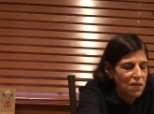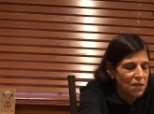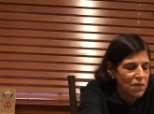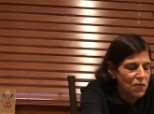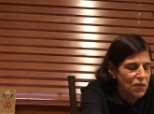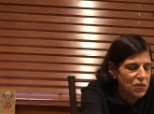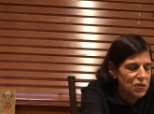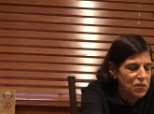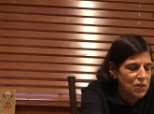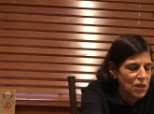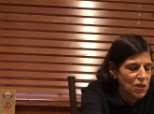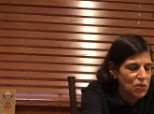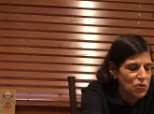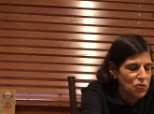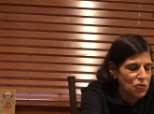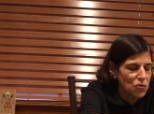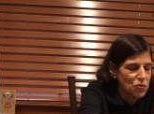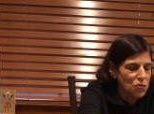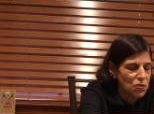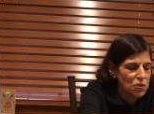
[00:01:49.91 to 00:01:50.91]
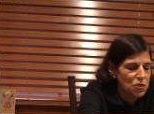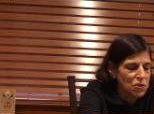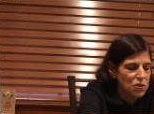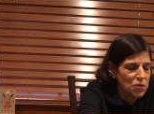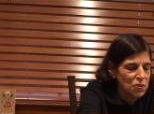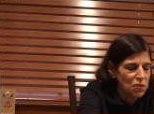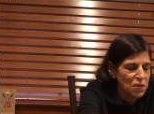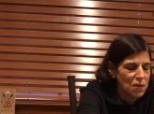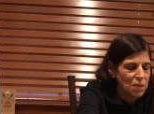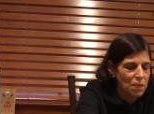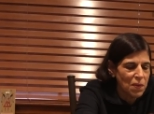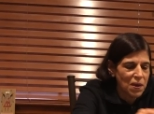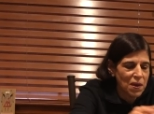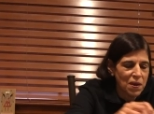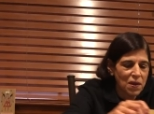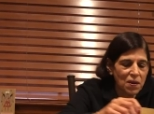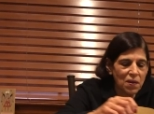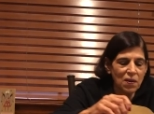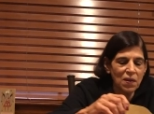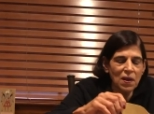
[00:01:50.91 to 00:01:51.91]
first I drew the Zuni
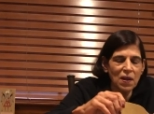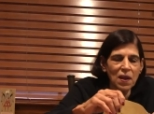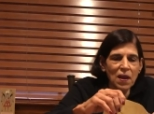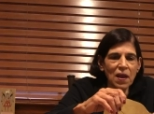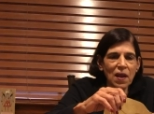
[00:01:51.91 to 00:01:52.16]
bear,